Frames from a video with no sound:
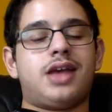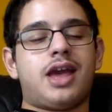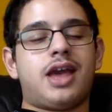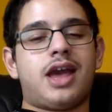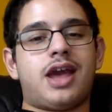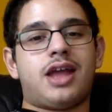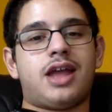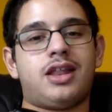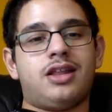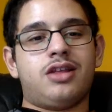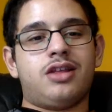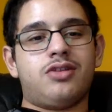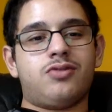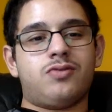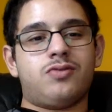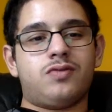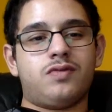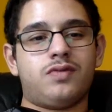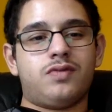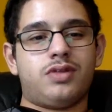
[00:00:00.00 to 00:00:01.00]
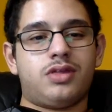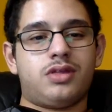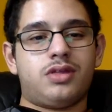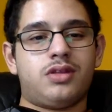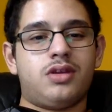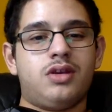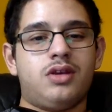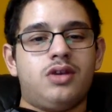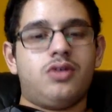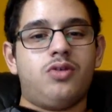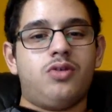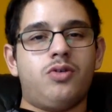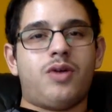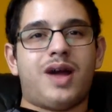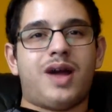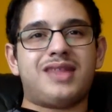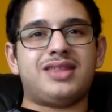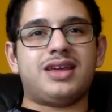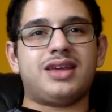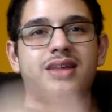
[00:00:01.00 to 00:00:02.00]
And who
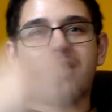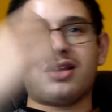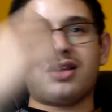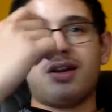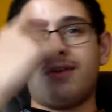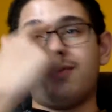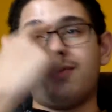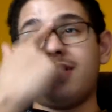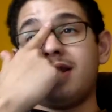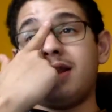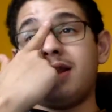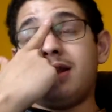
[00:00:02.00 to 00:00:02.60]
I think is going to win